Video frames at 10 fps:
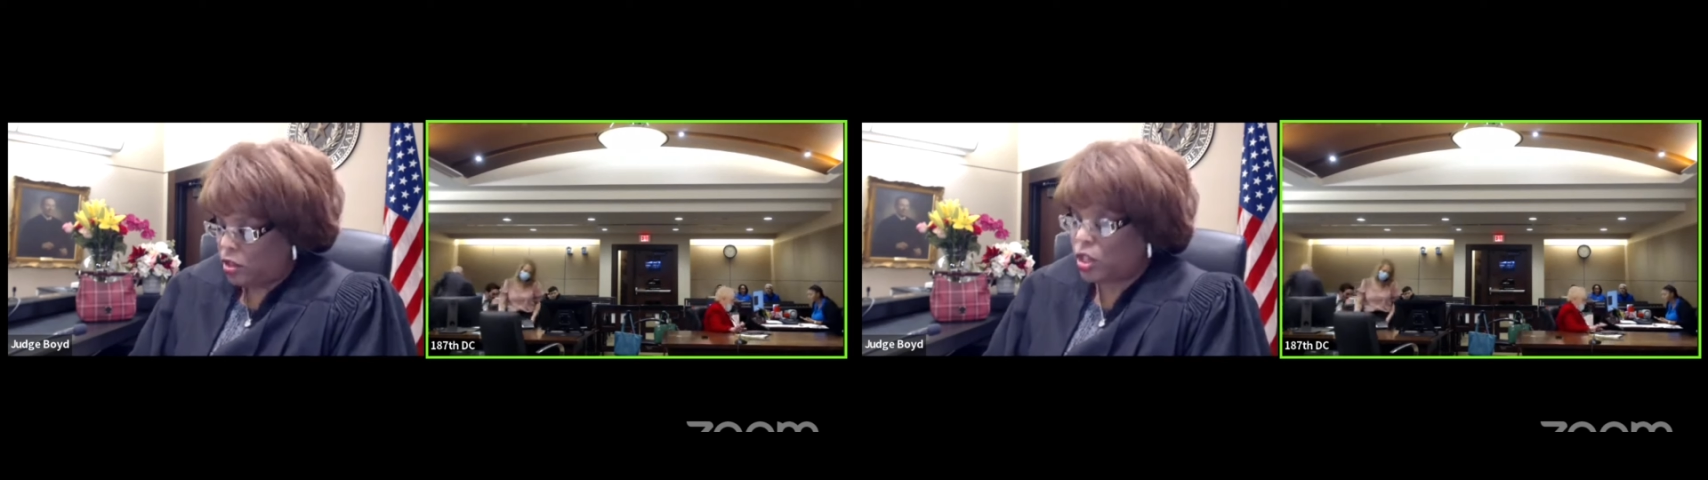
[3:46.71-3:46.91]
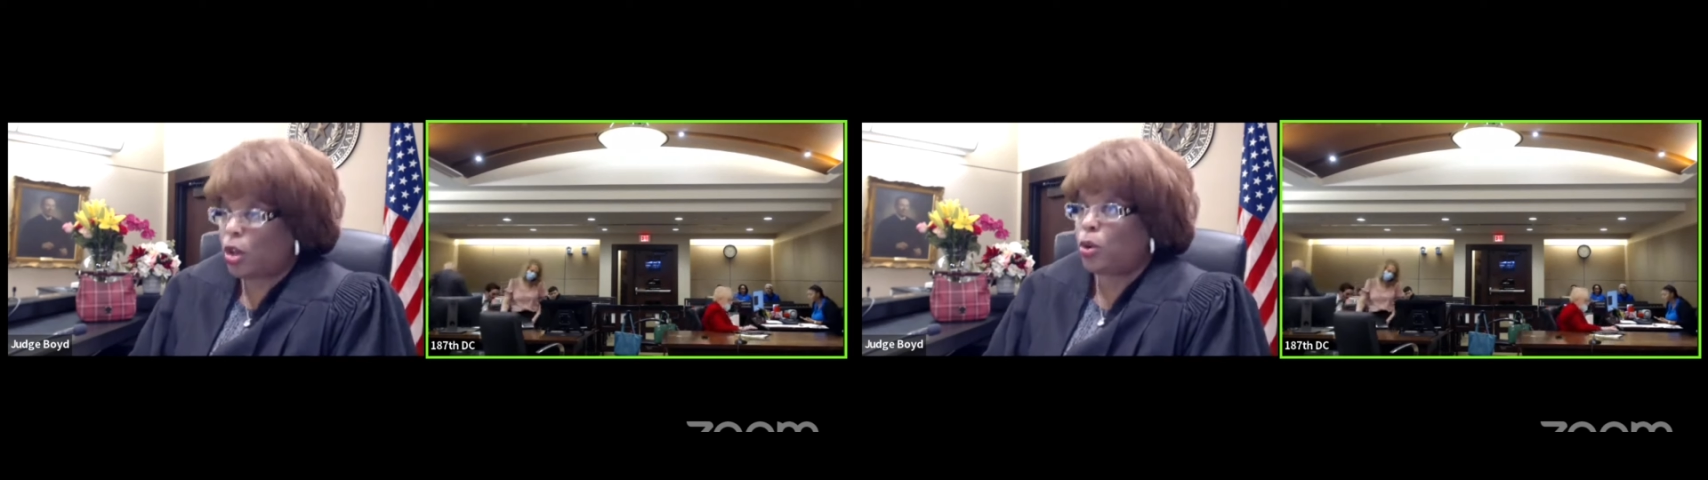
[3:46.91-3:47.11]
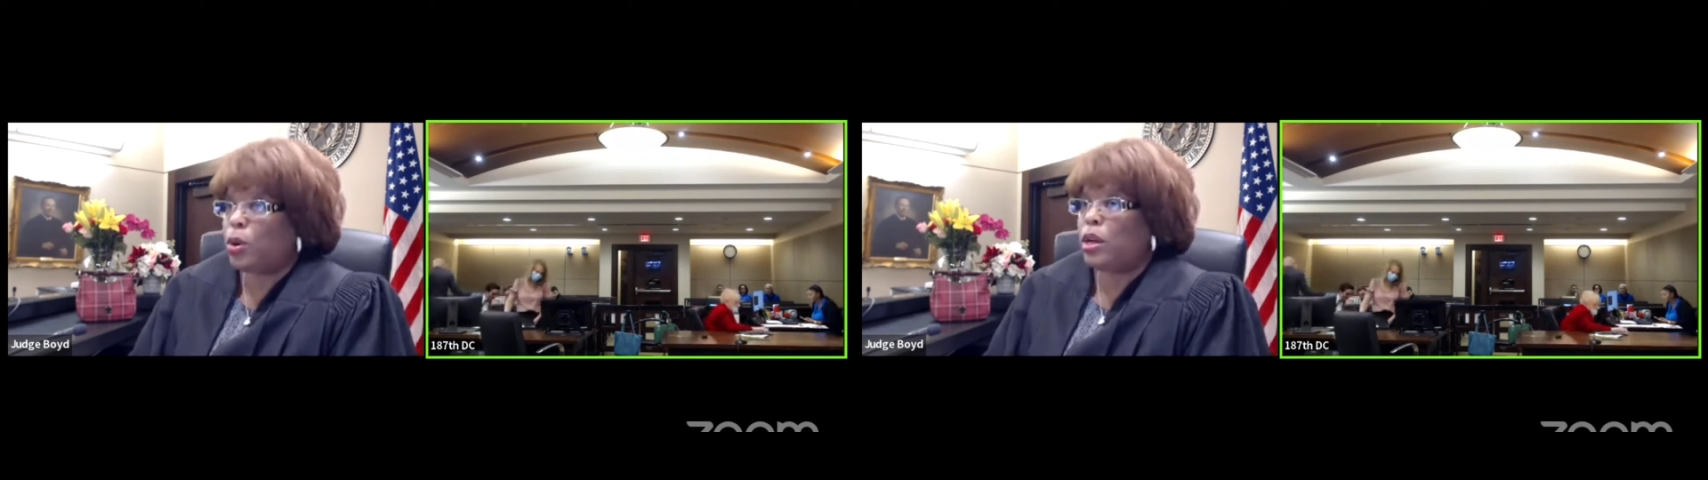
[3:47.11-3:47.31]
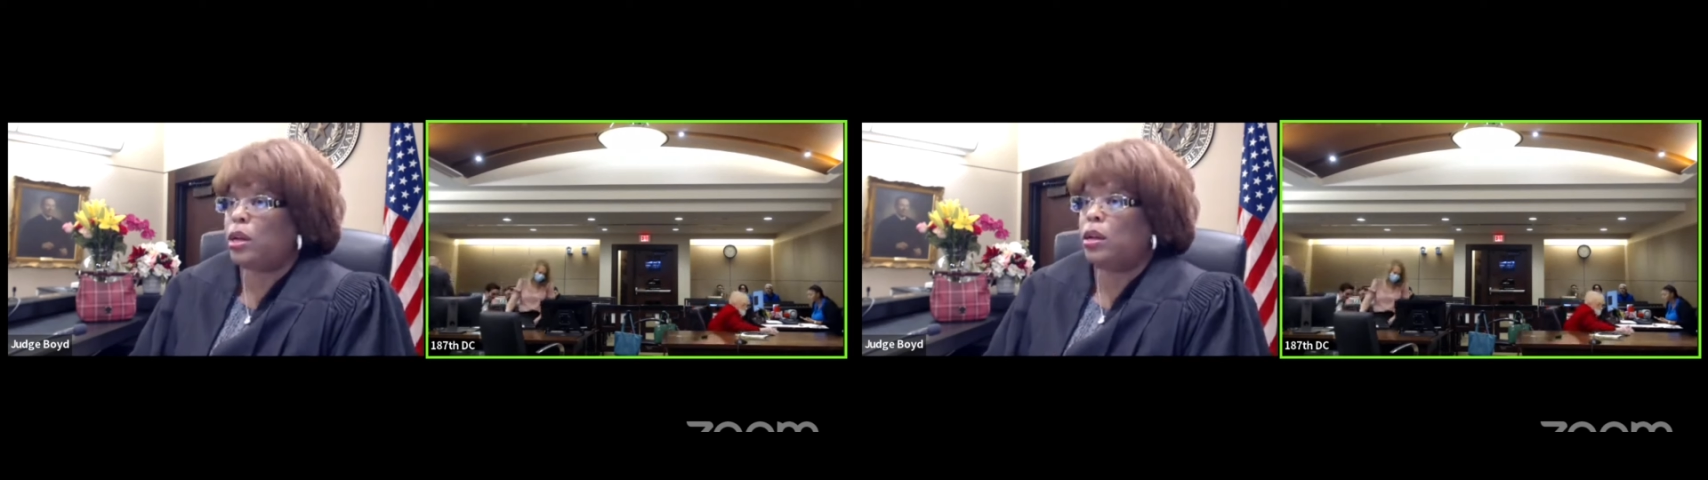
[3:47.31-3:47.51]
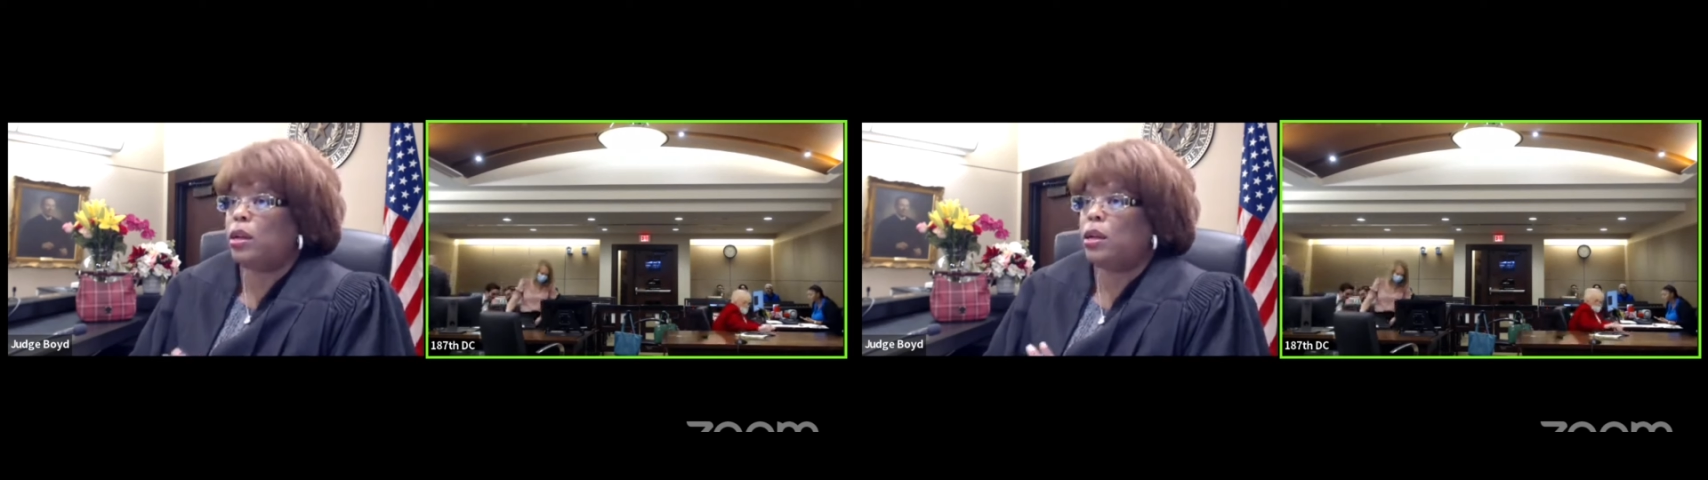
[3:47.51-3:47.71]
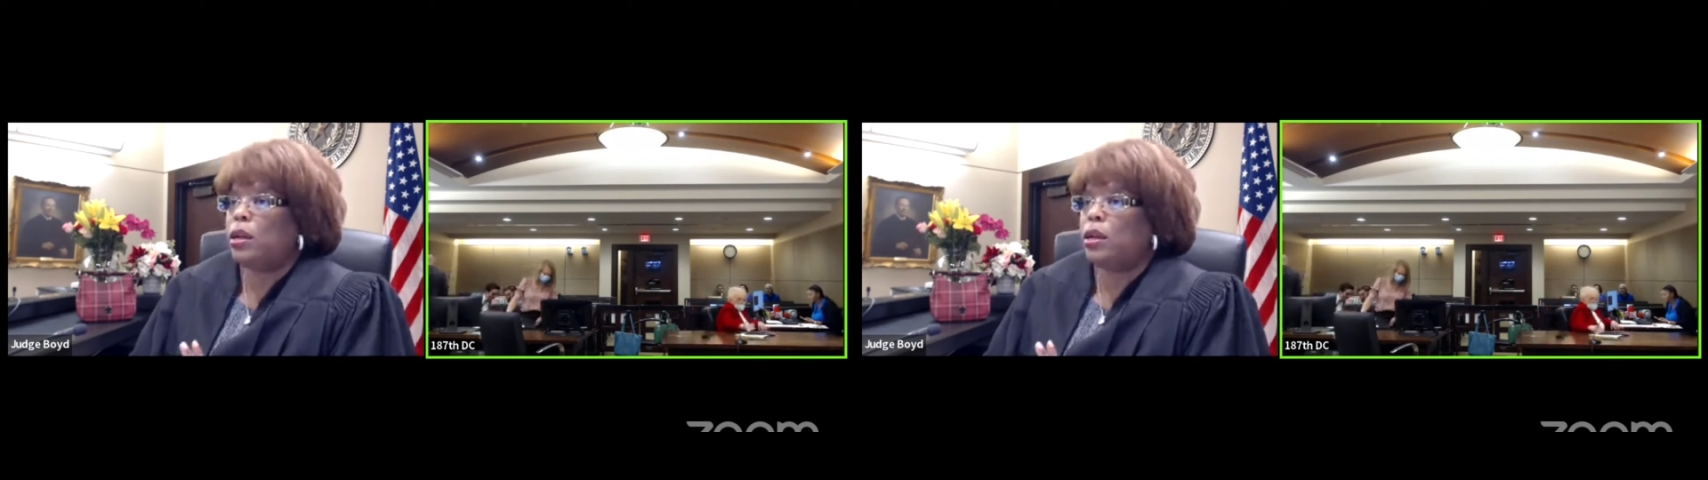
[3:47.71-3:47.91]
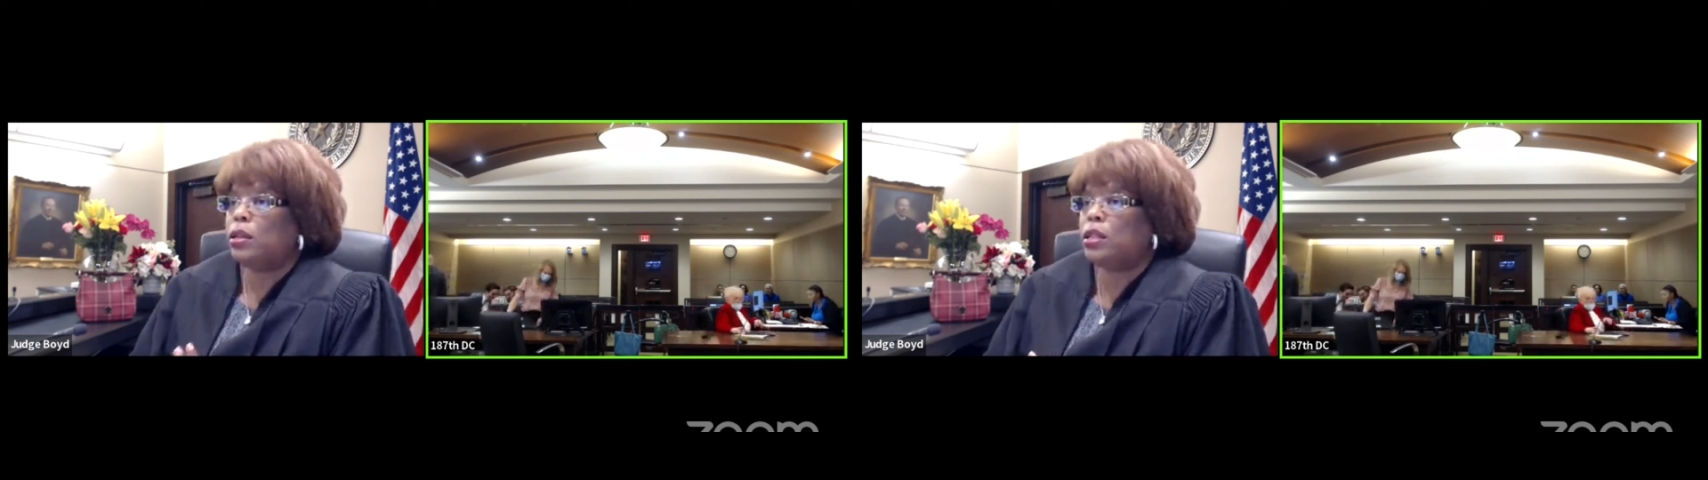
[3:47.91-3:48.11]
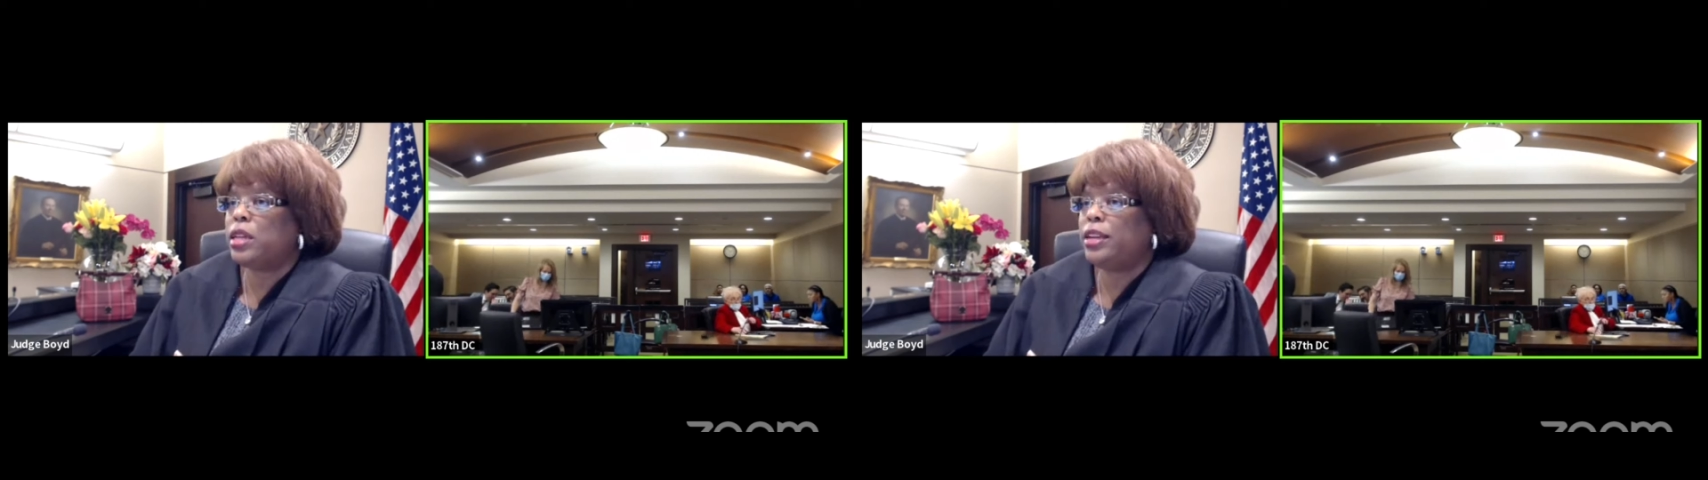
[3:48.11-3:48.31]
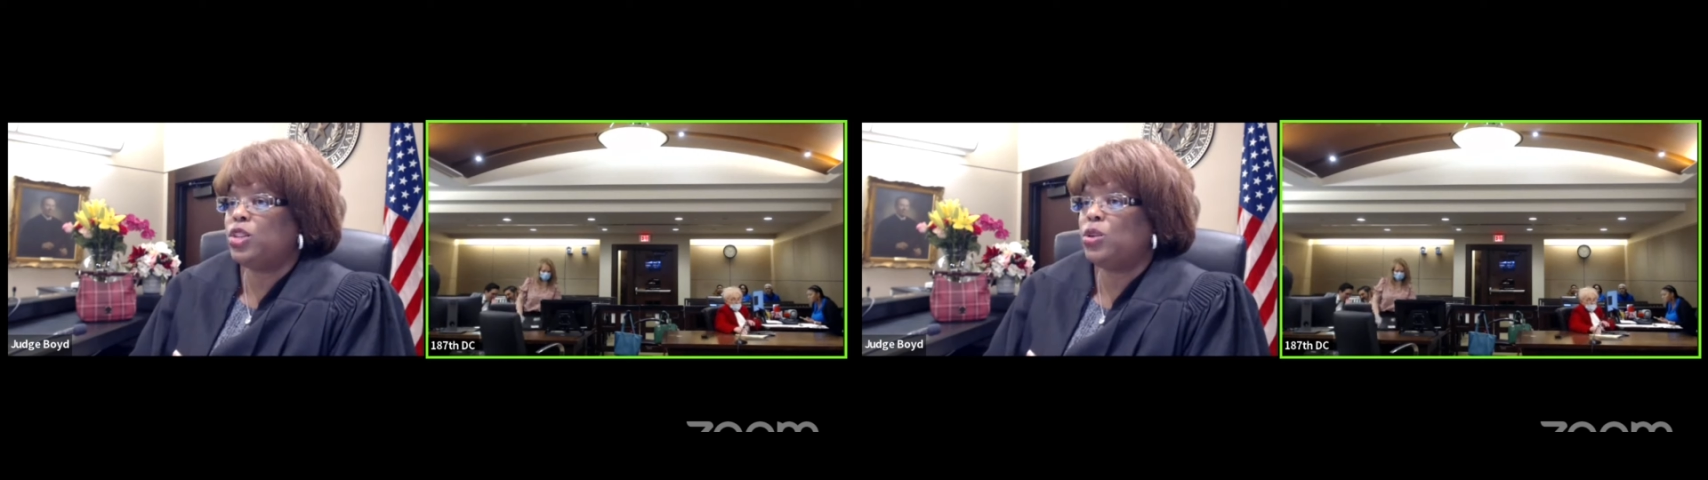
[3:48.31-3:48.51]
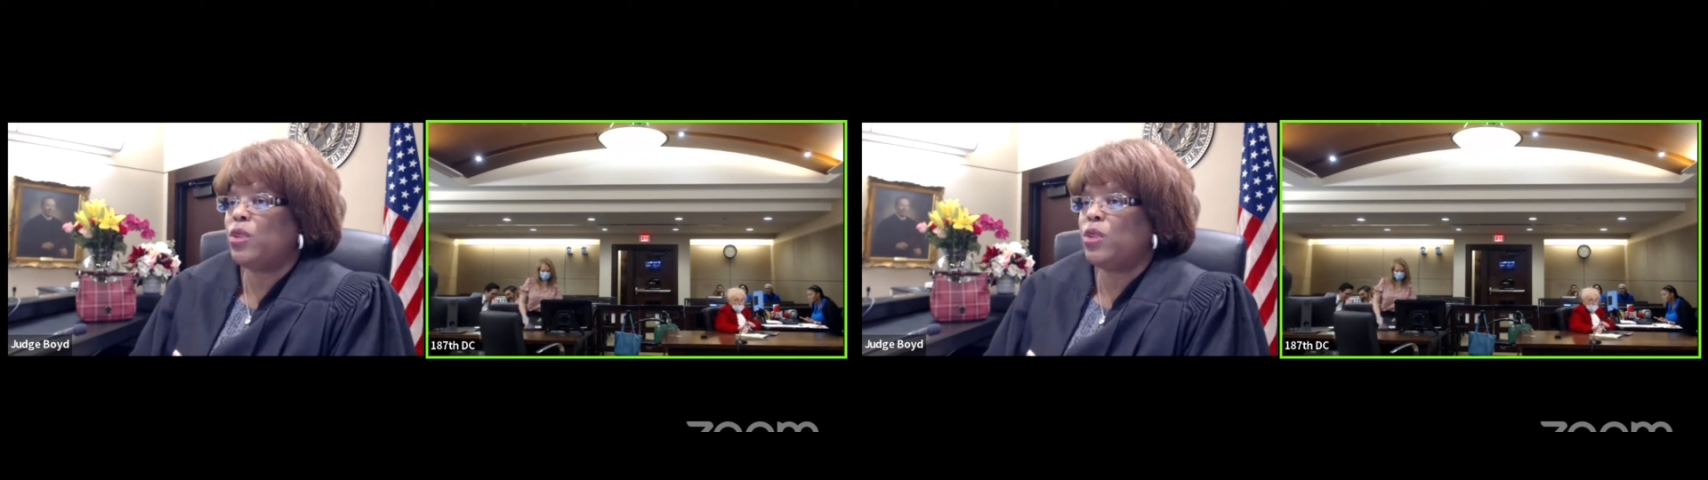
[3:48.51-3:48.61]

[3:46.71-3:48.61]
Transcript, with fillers: So, State,